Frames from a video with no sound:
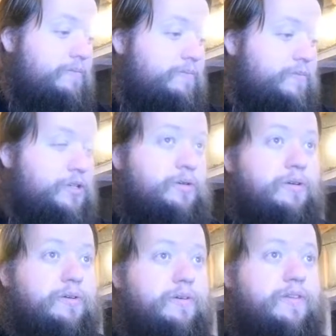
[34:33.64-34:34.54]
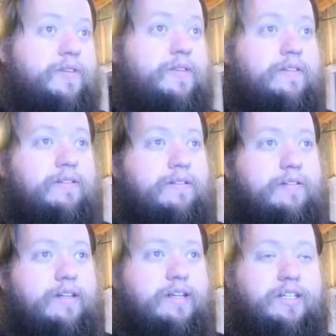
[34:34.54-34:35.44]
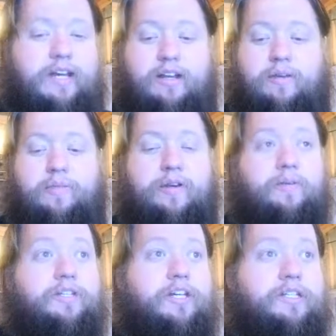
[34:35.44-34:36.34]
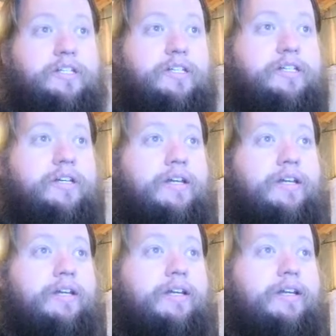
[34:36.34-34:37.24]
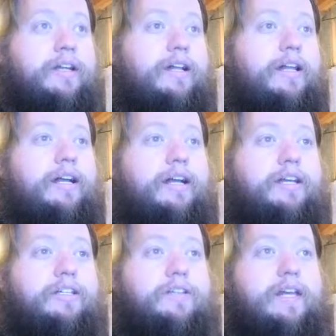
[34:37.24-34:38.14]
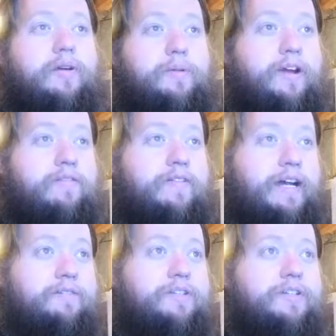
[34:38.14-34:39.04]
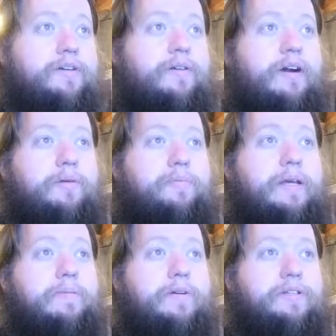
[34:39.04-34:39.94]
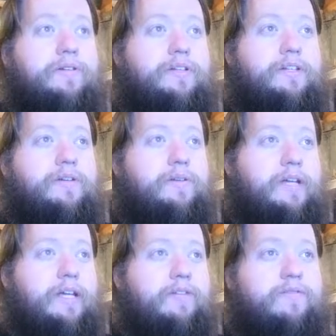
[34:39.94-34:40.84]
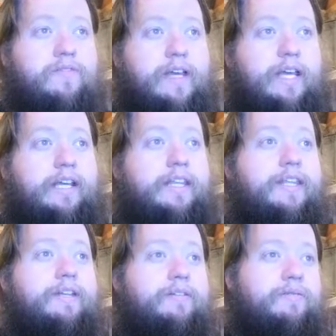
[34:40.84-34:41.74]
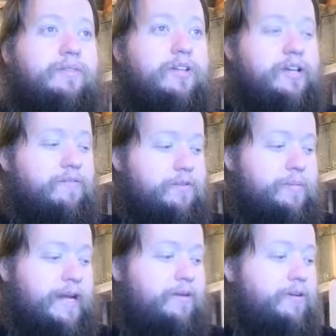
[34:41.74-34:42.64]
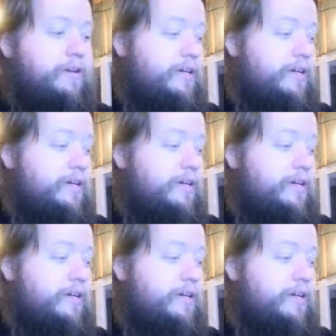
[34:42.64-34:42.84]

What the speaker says: Truth, that's kind of up there with justice. So that'll be our 5. So our big ones are duty and faith. We're looking for power.